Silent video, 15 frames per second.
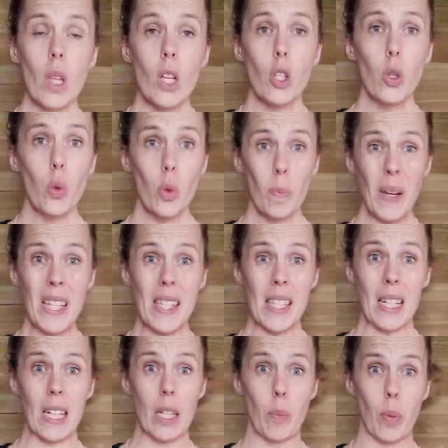you would
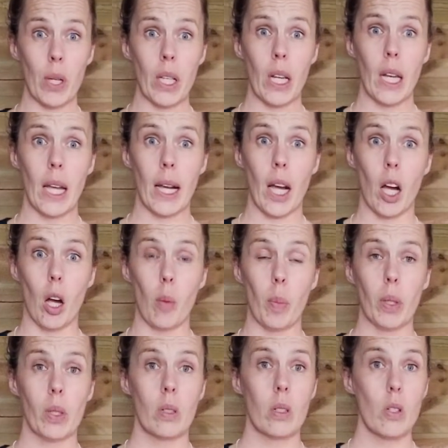basically bring your leg up
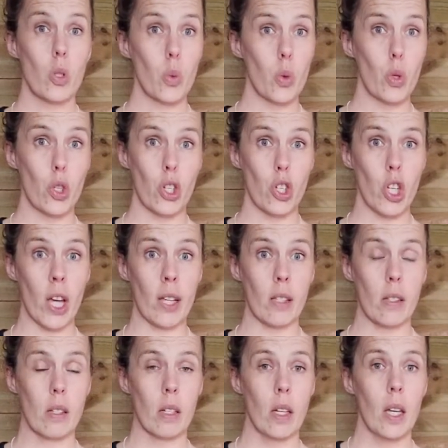towards your
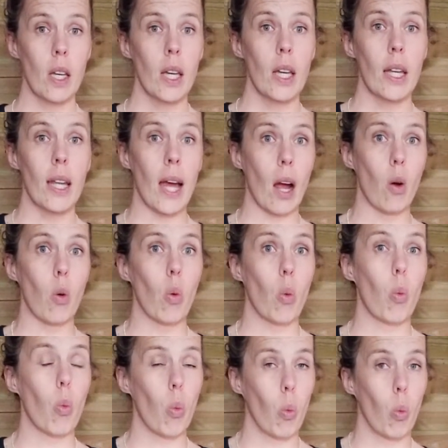chest. Now,
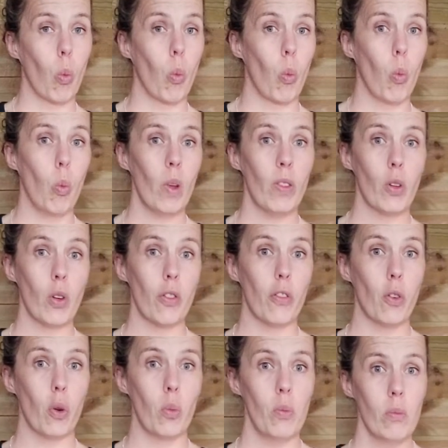with good
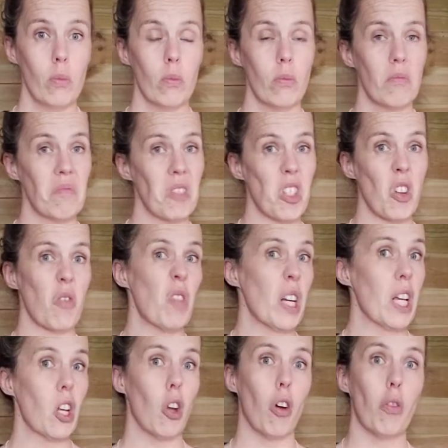form, there's not
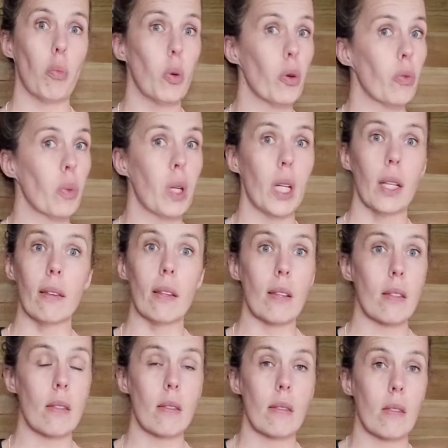really a lot of movement in
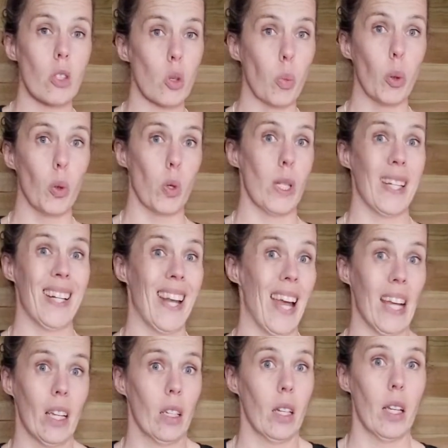this supporting
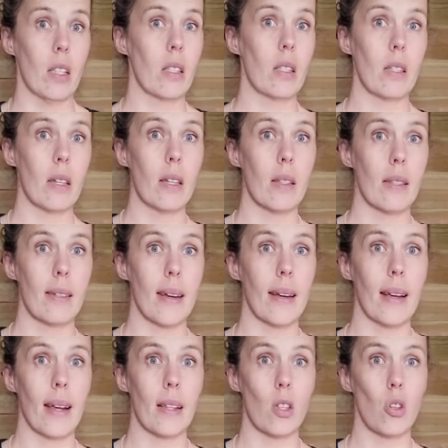leg. It's
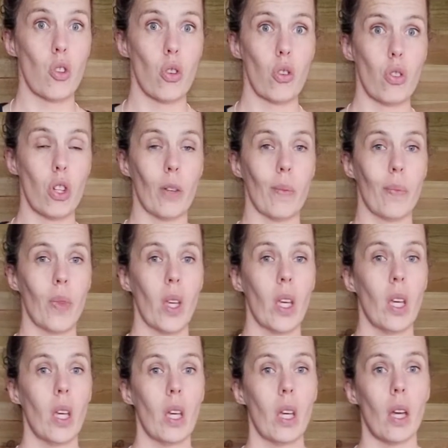staying as it should do.
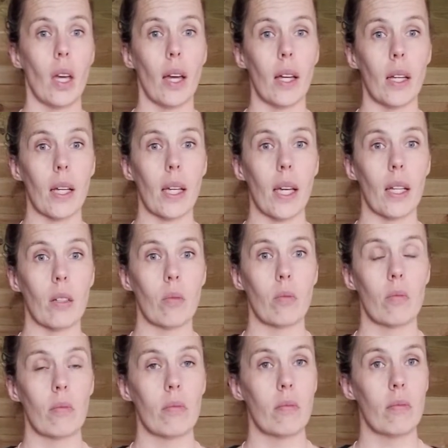And again,
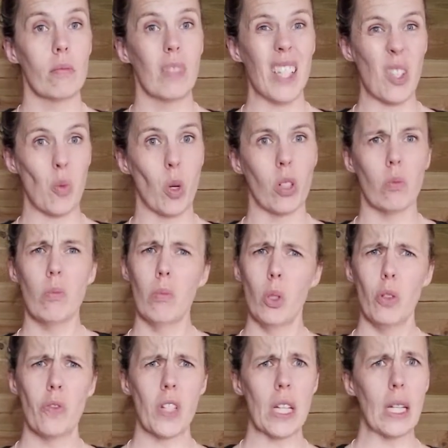this one
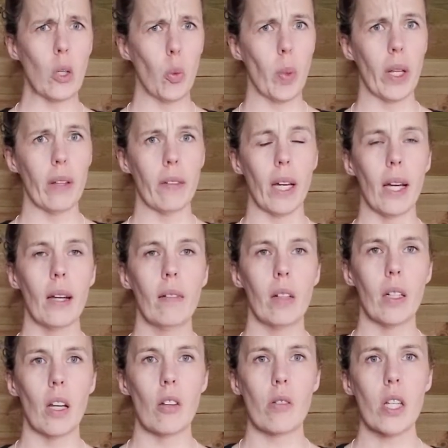moved a little bit there, I
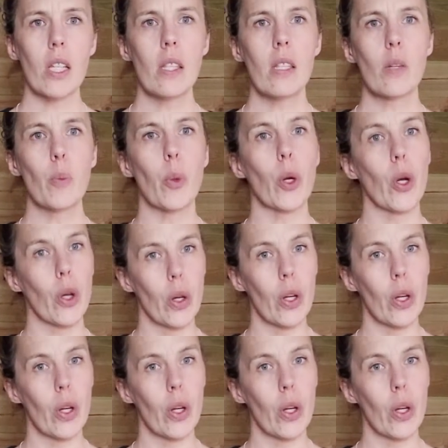noticed, but